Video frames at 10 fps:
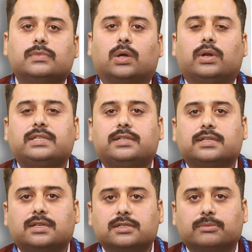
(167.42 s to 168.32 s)
Now let's
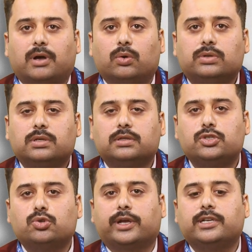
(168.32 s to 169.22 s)
discuss about the
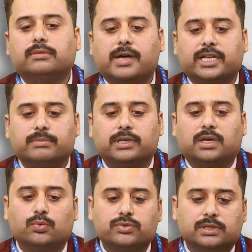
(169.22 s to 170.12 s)
joint management
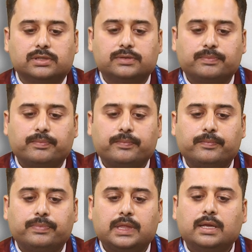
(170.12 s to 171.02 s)
councils.
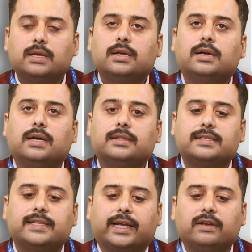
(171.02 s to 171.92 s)
The
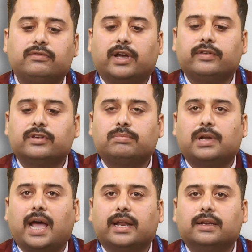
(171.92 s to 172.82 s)
second 5-year
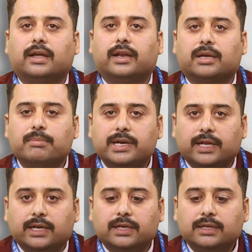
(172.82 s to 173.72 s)
plan
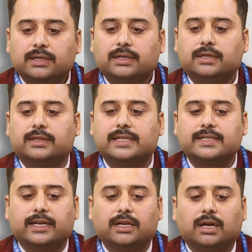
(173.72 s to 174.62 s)
recommended the
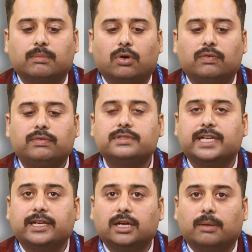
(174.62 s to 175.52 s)
setting
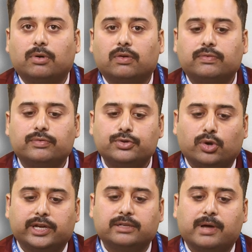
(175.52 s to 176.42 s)
up of
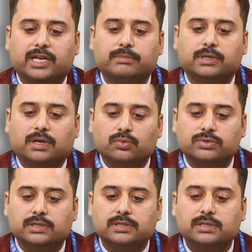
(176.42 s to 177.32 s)
joint management
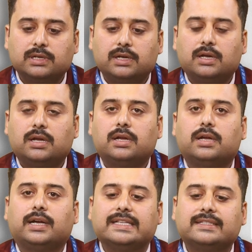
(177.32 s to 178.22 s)
councils
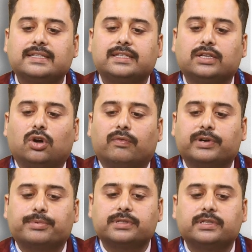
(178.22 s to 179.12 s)
consisting of
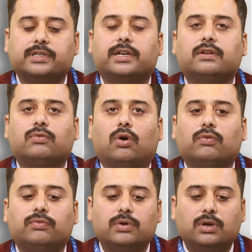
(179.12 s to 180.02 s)
representative
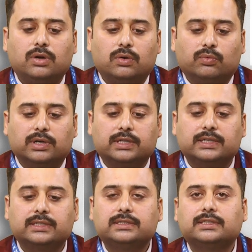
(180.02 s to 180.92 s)
of
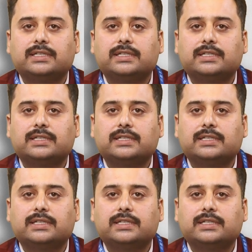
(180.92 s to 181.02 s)
workers